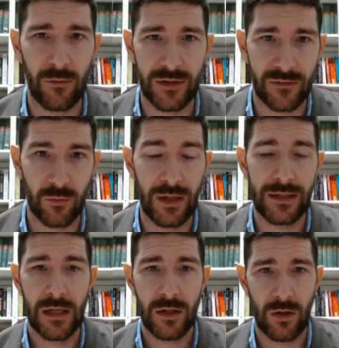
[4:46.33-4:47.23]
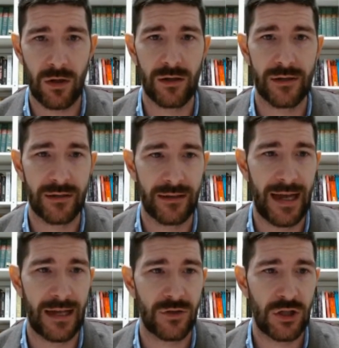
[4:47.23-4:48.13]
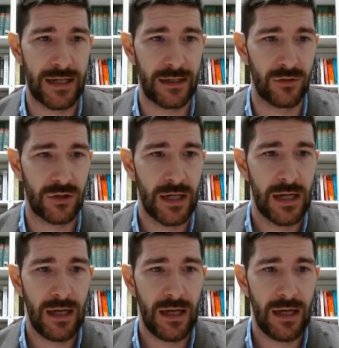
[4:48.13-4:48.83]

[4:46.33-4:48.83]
which is what caused that change.